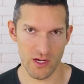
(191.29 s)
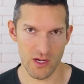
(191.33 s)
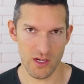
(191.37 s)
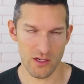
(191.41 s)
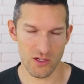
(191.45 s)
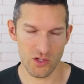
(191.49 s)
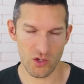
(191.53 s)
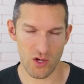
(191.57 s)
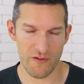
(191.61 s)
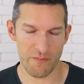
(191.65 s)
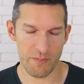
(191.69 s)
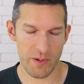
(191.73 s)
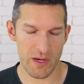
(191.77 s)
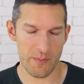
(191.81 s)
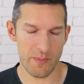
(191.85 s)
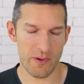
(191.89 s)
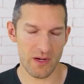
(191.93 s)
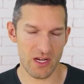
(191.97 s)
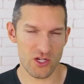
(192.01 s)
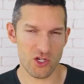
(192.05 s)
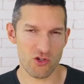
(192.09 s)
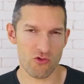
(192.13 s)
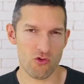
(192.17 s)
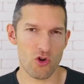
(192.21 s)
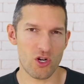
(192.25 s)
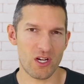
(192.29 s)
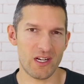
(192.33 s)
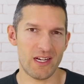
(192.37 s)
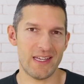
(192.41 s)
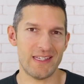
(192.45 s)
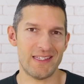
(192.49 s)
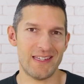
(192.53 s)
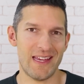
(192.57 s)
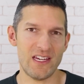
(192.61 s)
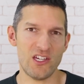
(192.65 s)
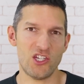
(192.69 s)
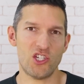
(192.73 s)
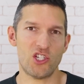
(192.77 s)
You'll have people in your
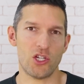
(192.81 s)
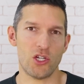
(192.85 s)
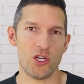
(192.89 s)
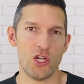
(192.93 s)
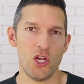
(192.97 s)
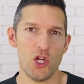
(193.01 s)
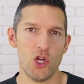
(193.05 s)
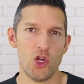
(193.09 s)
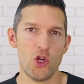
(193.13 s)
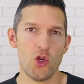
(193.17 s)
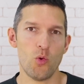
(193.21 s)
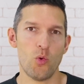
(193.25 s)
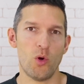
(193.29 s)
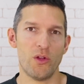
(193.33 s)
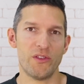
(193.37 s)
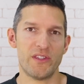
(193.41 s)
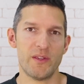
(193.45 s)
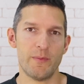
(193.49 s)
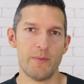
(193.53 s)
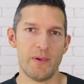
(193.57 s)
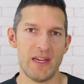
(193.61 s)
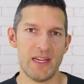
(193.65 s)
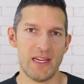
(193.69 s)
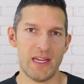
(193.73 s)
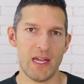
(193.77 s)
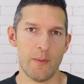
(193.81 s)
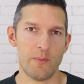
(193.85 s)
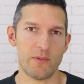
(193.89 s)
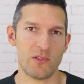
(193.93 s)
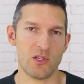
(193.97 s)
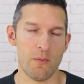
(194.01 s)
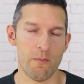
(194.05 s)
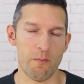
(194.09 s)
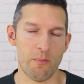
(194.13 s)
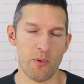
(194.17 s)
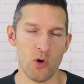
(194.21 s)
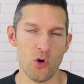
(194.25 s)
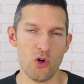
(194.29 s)
organization who want to be kept
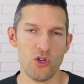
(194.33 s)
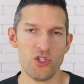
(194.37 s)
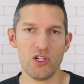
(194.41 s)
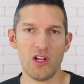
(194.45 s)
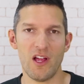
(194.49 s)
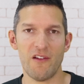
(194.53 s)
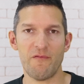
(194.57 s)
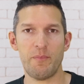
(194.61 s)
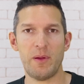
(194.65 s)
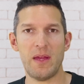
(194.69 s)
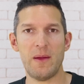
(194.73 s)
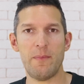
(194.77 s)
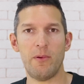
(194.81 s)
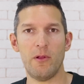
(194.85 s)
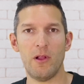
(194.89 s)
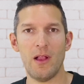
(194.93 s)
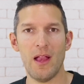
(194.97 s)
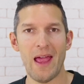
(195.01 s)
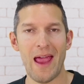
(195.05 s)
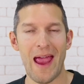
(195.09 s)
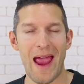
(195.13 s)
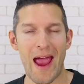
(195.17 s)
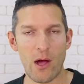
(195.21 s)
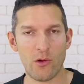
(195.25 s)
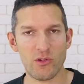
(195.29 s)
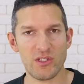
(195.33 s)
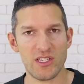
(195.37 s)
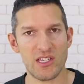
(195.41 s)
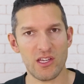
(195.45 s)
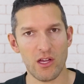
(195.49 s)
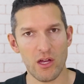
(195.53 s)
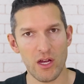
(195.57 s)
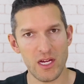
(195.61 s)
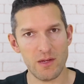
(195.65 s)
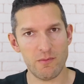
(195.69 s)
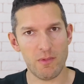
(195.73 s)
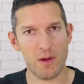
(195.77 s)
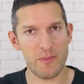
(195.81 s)
on board. You'll have people
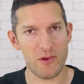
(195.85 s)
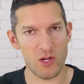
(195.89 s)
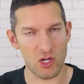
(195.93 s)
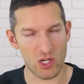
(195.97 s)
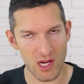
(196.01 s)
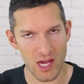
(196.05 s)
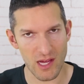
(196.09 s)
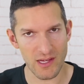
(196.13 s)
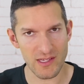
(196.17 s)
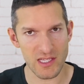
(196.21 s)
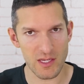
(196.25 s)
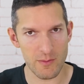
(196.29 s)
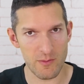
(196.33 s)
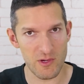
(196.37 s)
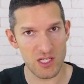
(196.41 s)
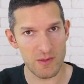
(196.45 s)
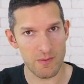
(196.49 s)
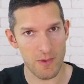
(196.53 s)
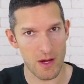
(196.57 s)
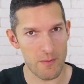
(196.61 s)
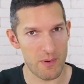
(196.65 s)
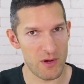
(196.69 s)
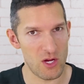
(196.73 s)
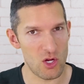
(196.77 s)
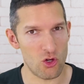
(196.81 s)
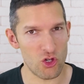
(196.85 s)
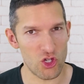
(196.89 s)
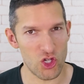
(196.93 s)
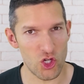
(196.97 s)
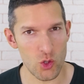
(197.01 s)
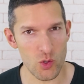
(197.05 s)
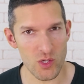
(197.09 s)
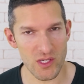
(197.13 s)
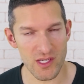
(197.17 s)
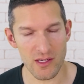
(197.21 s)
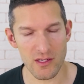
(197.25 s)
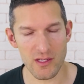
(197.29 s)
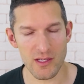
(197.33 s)
outside, maybe your customers, maybe your
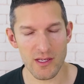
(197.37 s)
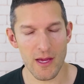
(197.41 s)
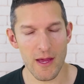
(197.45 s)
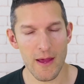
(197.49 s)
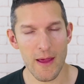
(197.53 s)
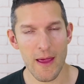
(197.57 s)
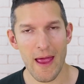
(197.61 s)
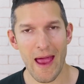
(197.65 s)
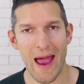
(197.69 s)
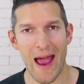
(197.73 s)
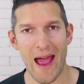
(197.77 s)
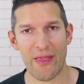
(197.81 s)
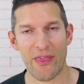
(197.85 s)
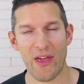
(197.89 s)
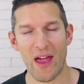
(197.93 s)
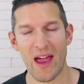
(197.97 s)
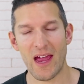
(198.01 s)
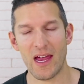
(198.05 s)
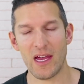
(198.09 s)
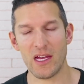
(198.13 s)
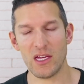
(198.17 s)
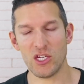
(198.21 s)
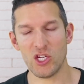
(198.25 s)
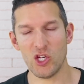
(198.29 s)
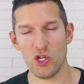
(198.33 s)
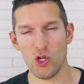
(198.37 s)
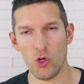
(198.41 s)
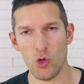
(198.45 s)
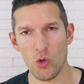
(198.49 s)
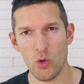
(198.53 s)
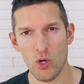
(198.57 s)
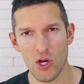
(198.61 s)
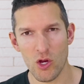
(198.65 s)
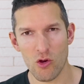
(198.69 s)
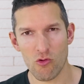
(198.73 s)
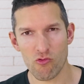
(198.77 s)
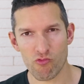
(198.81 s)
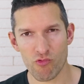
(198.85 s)
users, that you
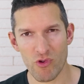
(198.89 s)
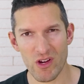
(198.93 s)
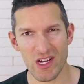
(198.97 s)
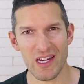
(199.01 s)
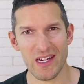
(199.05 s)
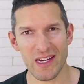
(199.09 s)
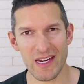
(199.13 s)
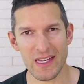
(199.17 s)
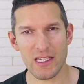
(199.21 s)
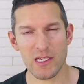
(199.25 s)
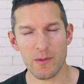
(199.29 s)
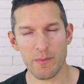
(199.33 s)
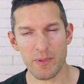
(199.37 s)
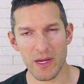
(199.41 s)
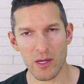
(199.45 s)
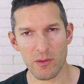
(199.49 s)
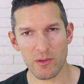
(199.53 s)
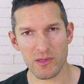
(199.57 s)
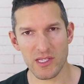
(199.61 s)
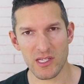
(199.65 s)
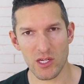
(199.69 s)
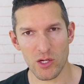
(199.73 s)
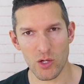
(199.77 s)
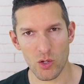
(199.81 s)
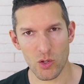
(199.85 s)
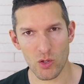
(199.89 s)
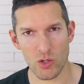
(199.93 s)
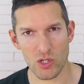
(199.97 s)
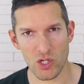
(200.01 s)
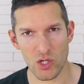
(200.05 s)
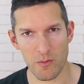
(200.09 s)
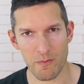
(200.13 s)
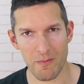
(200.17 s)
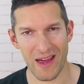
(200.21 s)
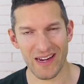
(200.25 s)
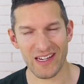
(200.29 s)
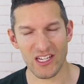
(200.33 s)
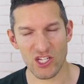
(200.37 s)
really need to be able to
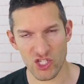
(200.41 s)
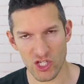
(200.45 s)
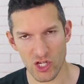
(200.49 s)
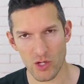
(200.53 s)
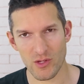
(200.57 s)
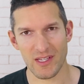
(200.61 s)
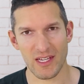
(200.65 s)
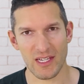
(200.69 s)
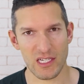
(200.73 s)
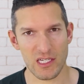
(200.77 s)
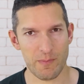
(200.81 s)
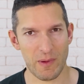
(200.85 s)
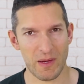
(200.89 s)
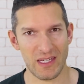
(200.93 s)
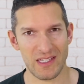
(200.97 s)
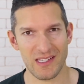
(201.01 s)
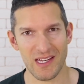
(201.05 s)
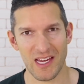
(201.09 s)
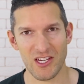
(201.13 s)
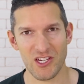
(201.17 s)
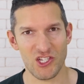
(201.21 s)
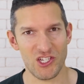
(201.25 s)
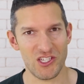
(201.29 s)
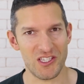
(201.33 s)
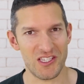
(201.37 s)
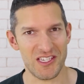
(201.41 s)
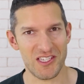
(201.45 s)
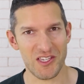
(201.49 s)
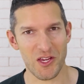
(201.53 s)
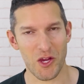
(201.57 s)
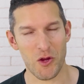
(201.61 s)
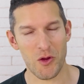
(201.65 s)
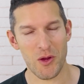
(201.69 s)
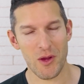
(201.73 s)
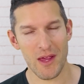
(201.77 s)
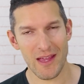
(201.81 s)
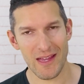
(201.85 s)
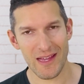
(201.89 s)
manage those expectations.
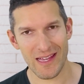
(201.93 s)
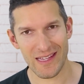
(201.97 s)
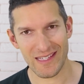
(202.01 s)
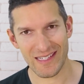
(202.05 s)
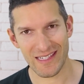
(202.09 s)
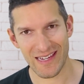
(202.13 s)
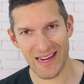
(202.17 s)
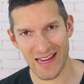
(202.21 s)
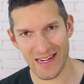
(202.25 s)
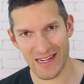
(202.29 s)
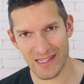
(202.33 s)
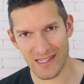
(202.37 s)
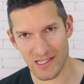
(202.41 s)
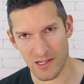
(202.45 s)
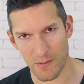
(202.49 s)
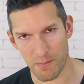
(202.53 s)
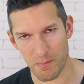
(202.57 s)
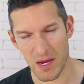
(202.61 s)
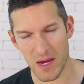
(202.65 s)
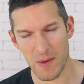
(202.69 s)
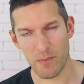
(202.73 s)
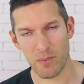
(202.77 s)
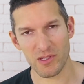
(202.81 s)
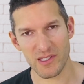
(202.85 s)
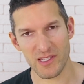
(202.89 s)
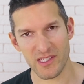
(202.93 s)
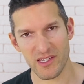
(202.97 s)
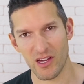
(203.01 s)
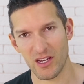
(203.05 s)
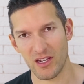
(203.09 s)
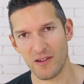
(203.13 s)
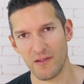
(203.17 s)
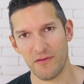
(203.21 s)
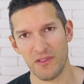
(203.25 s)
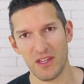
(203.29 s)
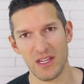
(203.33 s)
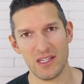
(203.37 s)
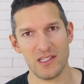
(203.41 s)
So it's the people side
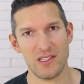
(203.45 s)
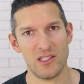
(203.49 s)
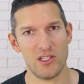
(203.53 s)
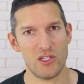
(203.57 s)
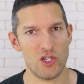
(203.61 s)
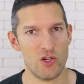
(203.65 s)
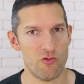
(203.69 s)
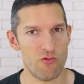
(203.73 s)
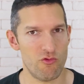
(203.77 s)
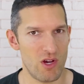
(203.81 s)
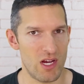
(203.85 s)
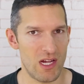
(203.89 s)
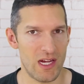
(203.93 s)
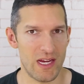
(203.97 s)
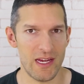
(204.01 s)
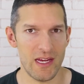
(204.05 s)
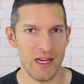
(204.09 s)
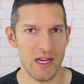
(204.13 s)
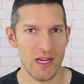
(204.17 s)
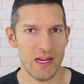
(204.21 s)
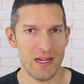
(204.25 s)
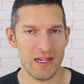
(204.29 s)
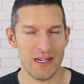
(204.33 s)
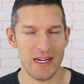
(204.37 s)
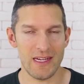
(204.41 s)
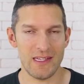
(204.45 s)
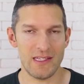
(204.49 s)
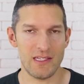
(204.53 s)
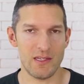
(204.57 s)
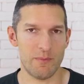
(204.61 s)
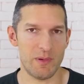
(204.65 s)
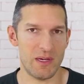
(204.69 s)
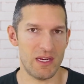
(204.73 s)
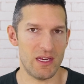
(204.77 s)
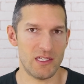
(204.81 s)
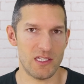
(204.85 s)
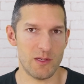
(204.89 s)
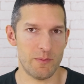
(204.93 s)
of things that you really need to
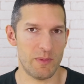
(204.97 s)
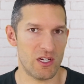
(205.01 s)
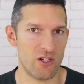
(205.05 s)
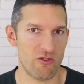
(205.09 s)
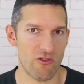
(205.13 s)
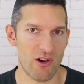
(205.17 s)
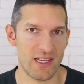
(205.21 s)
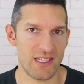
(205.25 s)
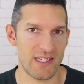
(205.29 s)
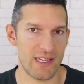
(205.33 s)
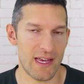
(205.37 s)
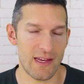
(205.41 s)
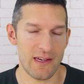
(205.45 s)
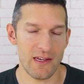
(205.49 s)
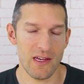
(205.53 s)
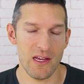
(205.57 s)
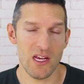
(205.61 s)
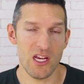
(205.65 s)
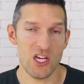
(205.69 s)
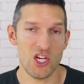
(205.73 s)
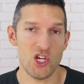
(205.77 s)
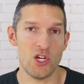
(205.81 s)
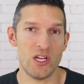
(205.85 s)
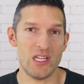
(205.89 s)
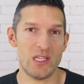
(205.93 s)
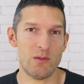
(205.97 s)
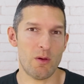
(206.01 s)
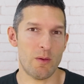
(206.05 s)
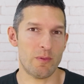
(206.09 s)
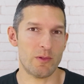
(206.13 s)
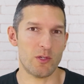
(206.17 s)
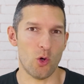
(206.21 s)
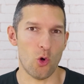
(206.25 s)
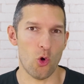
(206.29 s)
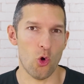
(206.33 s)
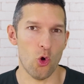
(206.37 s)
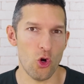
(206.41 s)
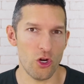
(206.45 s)
be great at. You need to be able to
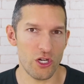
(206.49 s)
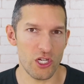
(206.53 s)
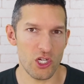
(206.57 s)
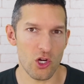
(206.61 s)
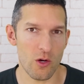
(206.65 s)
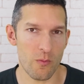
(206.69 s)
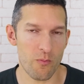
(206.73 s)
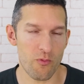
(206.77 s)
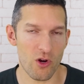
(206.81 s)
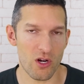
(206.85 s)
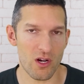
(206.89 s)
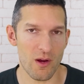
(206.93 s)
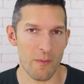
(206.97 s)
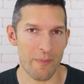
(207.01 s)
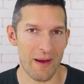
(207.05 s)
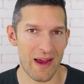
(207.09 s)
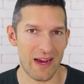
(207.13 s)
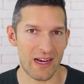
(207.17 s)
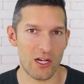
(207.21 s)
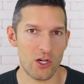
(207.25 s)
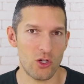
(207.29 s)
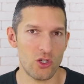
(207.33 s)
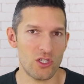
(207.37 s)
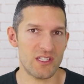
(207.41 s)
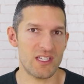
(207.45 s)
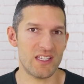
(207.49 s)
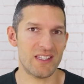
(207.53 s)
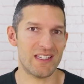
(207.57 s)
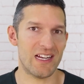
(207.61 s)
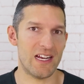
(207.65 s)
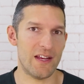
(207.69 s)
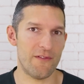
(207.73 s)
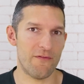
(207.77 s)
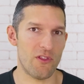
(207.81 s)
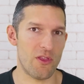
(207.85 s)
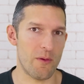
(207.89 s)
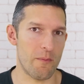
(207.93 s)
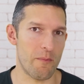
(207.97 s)
order your product backlog to
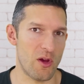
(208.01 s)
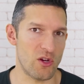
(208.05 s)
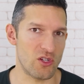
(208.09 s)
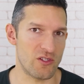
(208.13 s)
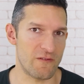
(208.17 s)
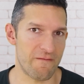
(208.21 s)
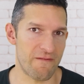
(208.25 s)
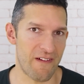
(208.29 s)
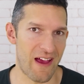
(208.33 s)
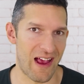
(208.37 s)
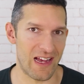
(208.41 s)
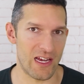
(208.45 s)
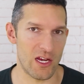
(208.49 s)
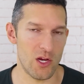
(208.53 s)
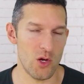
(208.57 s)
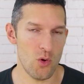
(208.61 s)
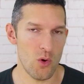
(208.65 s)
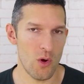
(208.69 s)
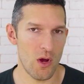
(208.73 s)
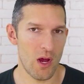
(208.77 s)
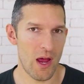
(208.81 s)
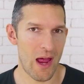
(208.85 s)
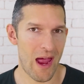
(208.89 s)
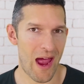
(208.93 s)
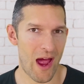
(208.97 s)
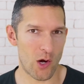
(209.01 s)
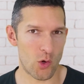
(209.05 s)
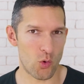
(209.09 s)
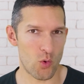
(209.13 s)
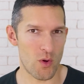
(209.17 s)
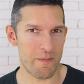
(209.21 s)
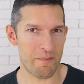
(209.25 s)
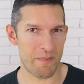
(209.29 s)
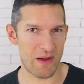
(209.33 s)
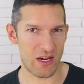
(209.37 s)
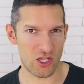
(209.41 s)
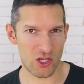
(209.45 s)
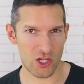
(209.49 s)
deliver the most value. How do we
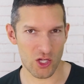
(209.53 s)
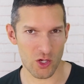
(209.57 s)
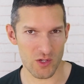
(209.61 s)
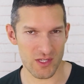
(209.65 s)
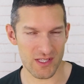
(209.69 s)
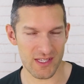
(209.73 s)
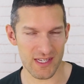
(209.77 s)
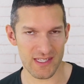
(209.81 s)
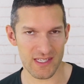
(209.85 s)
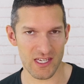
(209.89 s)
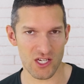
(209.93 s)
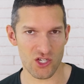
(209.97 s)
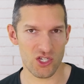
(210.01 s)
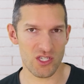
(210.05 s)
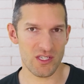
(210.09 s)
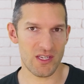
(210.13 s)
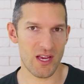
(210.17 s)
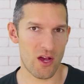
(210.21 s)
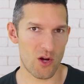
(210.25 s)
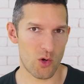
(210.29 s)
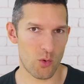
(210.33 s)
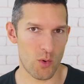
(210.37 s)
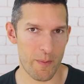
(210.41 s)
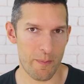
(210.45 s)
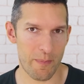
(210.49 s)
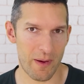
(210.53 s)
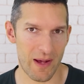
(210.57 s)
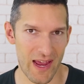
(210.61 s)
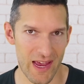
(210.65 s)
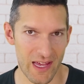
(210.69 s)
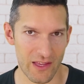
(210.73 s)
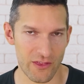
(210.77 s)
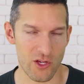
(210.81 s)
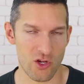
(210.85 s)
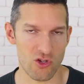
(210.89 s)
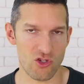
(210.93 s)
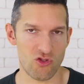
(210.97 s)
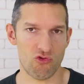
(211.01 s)
make those decisions? How do we
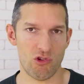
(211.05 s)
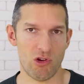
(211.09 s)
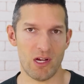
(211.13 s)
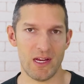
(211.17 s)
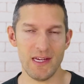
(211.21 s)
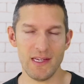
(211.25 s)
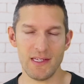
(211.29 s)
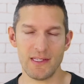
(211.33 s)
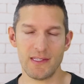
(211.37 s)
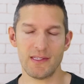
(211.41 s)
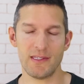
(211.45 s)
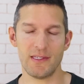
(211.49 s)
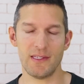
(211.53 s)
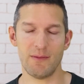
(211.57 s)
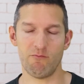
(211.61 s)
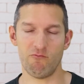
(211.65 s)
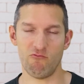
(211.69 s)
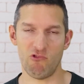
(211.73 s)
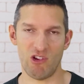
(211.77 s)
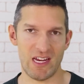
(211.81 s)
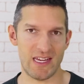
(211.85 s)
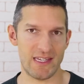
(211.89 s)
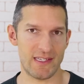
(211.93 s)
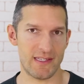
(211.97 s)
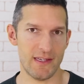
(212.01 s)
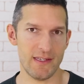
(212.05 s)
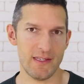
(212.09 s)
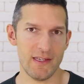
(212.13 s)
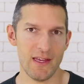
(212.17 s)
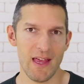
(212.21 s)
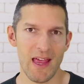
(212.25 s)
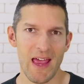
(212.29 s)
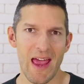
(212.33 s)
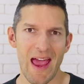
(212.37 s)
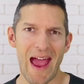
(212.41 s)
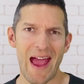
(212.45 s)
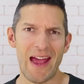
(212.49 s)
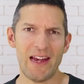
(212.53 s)
plan those releases?
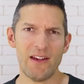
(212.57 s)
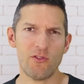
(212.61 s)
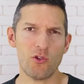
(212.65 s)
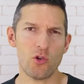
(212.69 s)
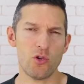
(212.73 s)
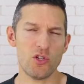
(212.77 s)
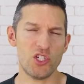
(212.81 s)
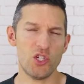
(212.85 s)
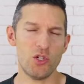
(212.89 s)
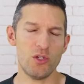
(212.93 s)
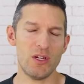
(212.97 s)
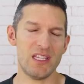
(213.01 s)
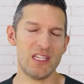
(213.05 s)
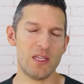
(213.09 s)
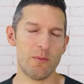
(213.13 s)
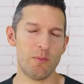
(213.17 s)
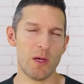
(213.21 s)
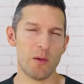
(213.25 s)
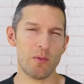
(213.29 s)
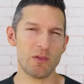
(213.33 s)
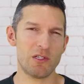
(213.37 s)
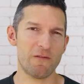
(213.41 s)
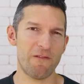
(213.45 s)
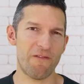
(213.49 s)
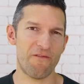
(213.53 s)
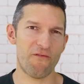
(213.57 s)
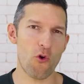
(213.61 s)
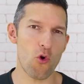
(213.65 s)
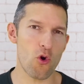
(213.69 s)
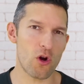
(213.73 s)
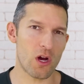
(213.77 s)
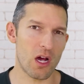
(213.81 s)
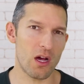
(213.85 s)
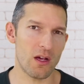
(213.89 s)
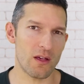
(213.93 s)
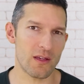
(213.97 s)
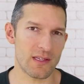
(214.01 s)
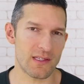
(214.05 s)
And of course, you need to be able to
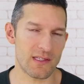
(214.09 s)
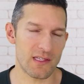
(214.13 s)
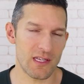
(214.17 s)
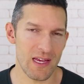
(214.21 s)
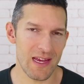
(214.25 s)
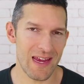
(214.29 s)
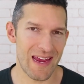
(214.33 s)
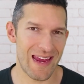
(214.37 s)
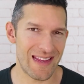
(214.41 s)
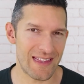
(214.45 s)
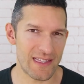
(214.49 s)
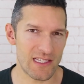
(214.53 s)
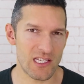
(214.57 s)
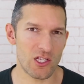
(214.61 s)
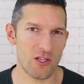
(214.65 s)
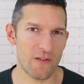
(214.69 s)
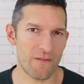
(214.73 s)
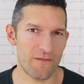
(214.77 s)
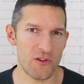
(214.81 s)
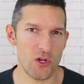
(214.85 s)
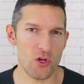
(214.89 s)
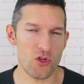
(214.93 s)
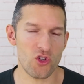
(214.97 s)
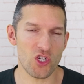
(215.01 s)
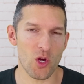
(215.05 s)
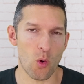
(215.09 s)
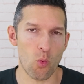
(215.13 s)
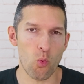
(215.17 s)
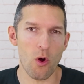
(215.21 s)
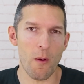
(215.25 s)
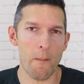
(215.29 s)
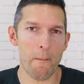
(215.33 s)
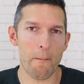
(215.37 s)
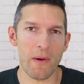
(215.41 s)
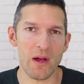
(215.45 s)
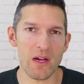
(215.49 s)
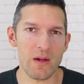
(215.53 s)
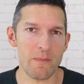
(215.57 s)
forecast into the future
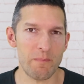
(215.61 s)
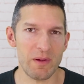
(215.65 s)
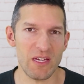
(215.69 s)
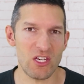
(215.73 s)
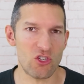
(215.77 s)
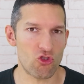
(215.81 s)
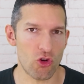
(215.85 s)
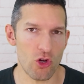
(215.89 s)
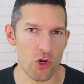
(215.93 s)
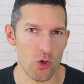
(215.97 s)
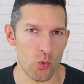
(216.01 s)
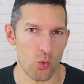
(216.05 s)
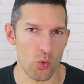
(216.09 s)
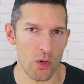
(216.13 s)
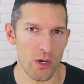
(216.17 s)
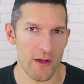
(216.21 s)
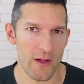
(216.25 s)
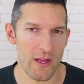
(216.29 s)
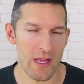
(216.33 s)
what might be true.